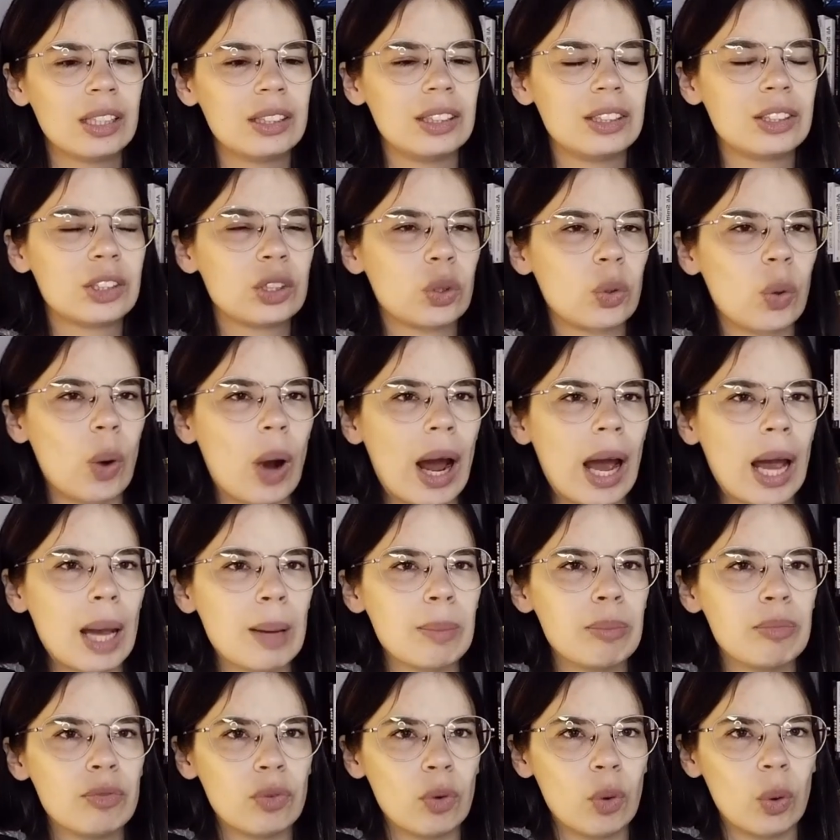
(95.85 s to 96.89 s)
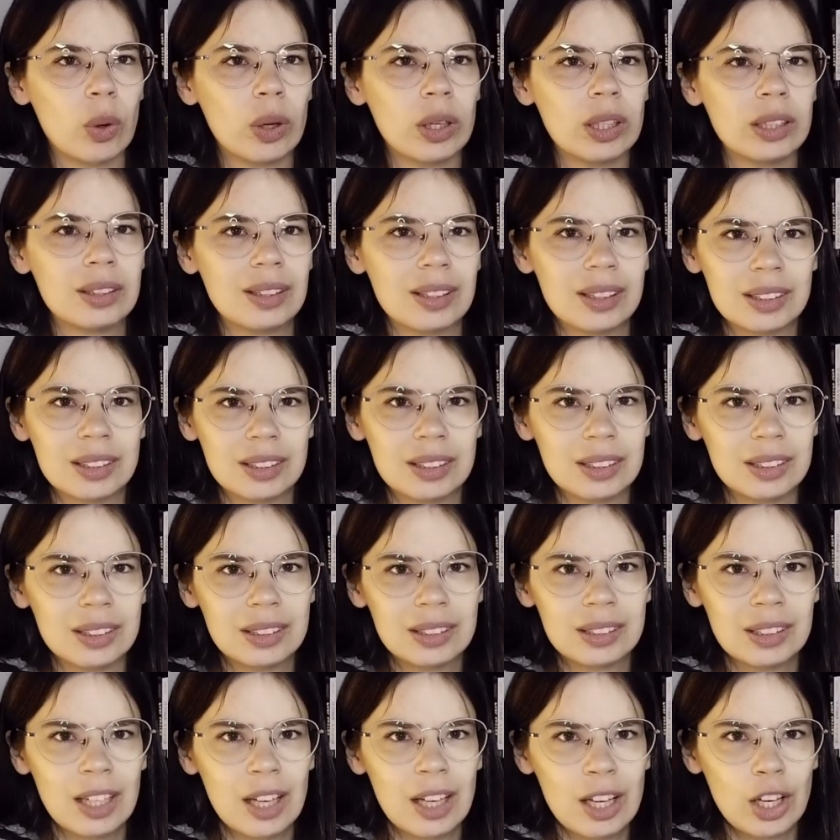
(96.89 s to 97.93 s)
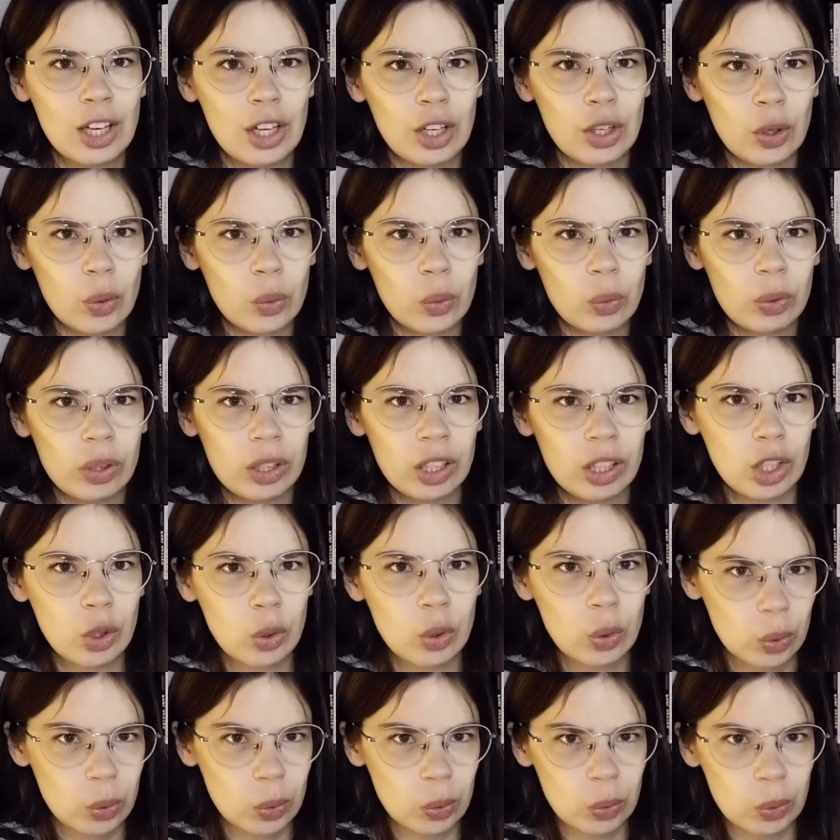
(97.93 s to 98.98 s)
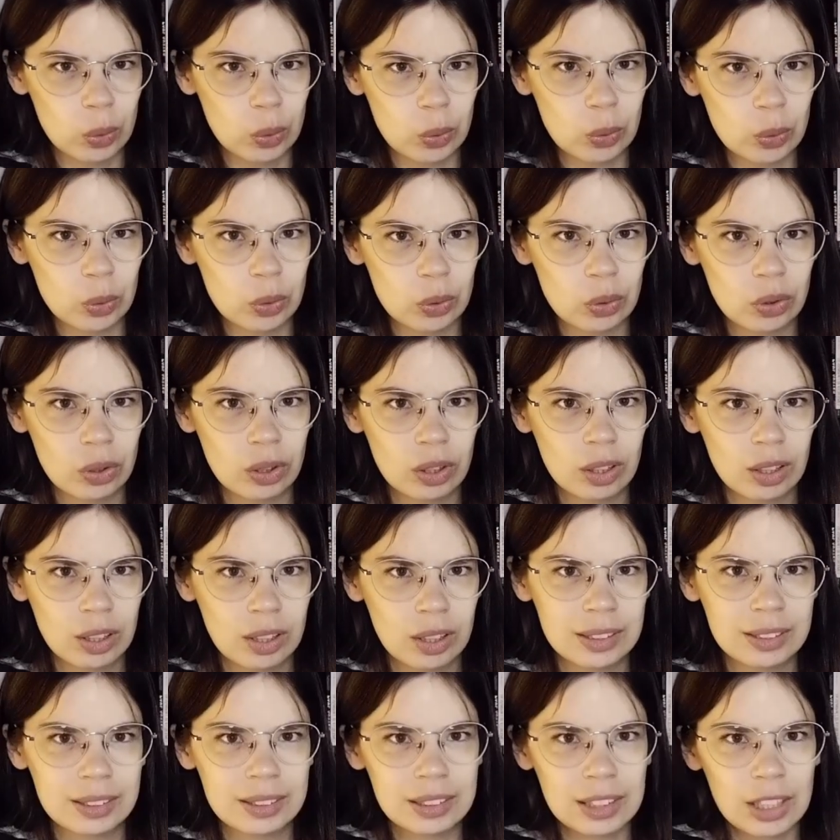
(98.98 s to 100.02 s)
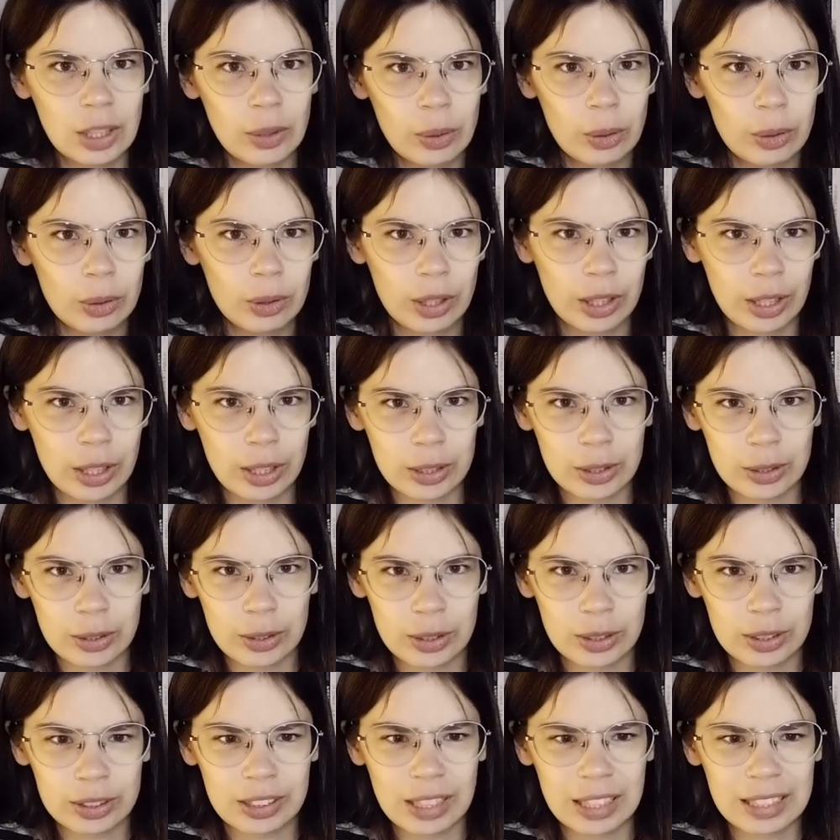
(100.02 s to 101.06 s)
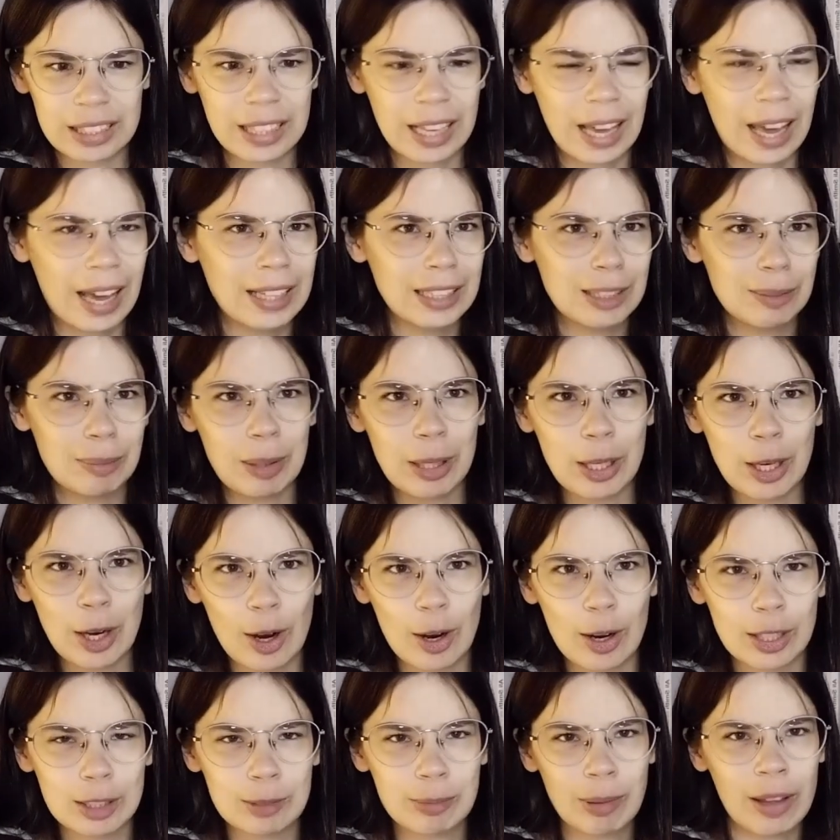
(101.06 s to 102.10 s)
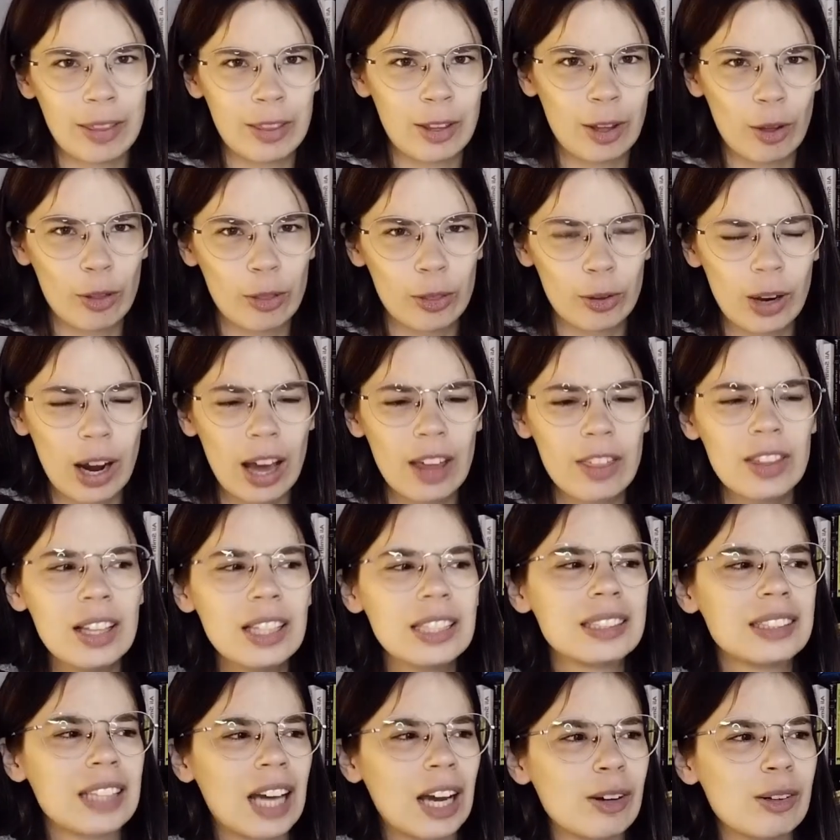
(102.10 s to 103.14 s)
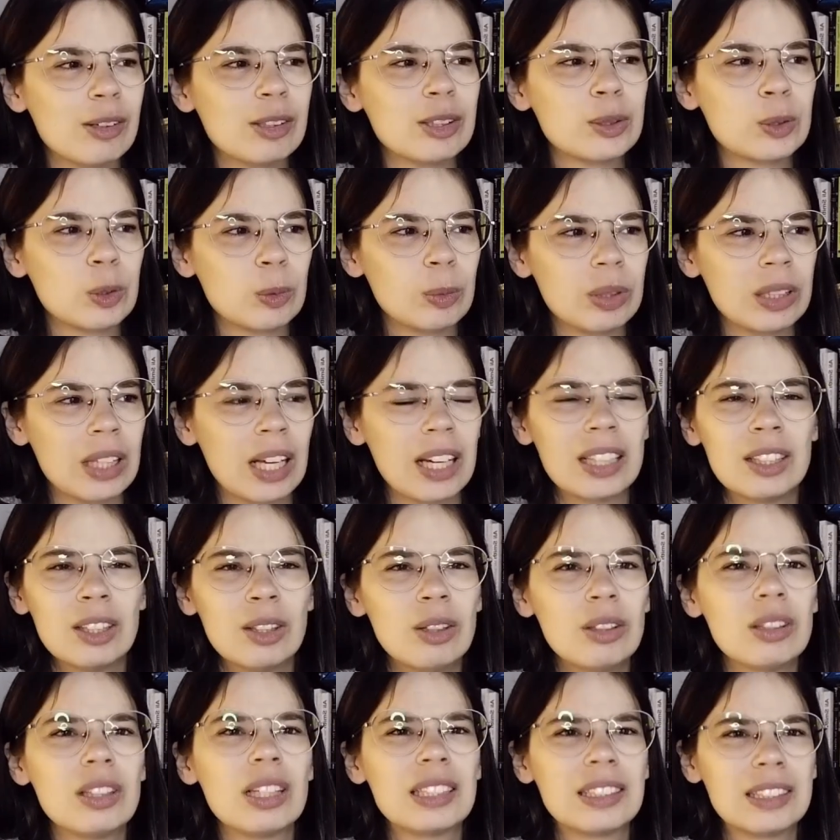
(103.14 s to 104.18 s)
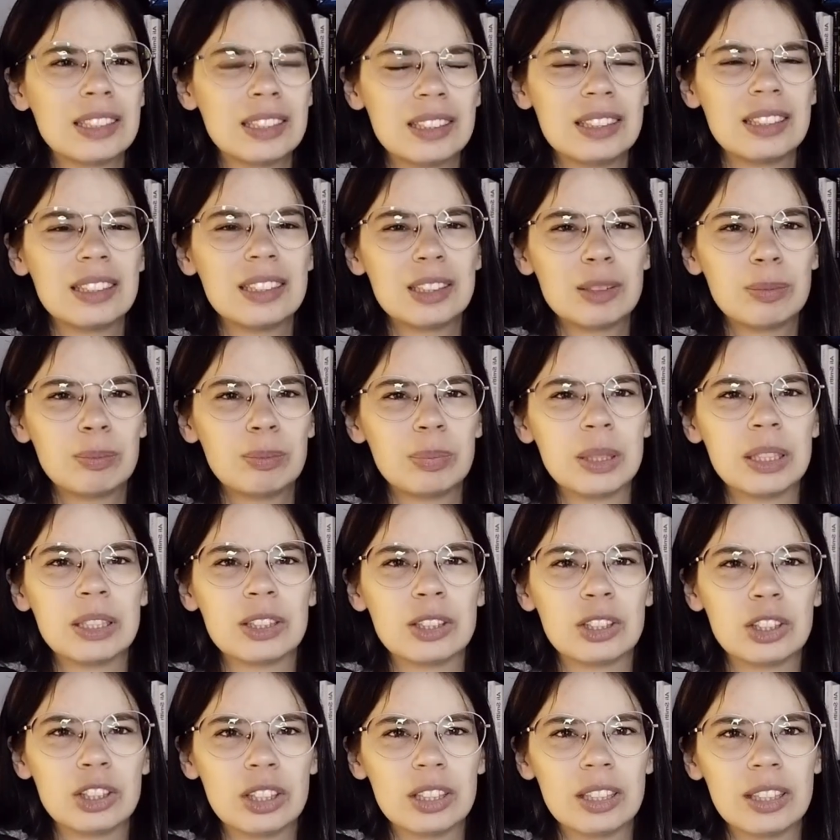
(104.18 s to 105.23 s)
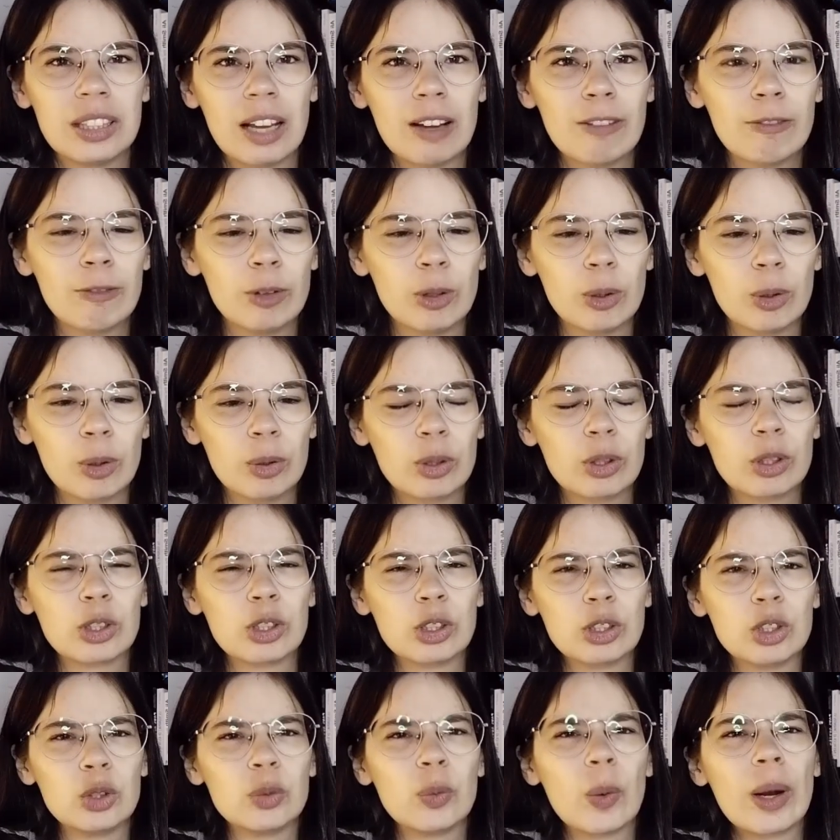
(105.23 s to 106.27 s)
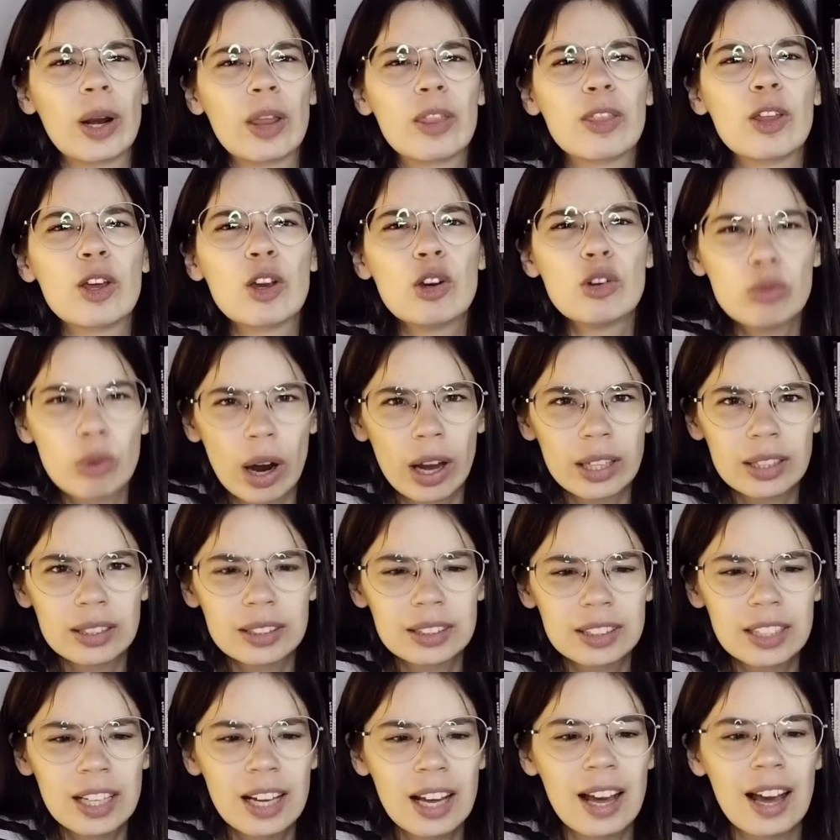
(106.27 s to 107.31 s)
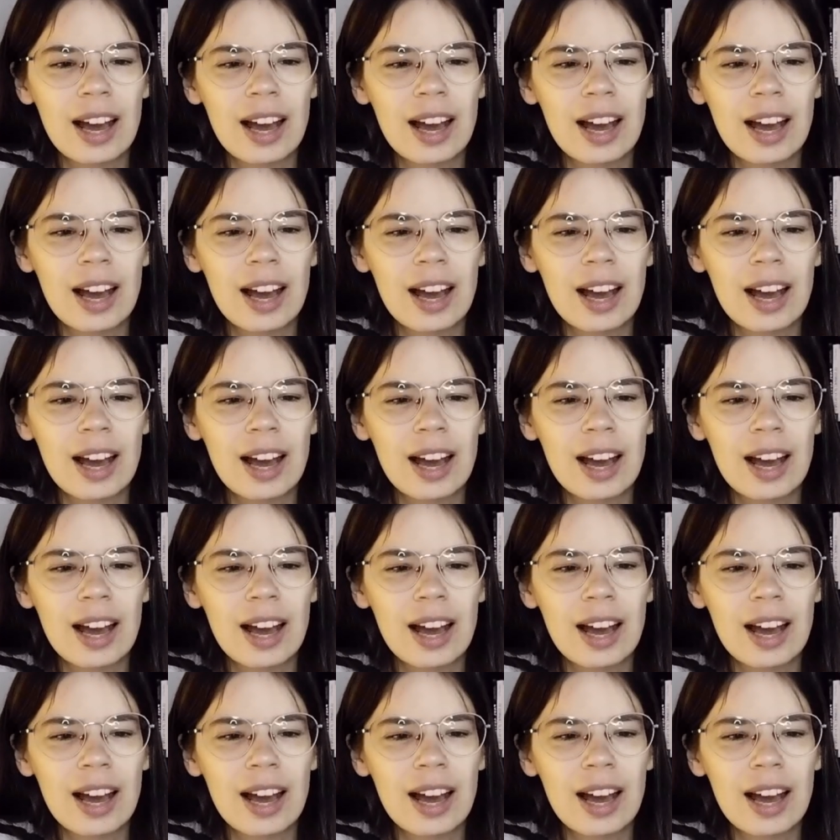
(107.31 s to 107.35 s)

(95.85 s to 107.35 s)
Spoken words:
describe Voit as this, really cool serial killer that can't be caught by the author. I think Cyrus would be like, no, that's this piece of shit nephew who couldn't do anything right.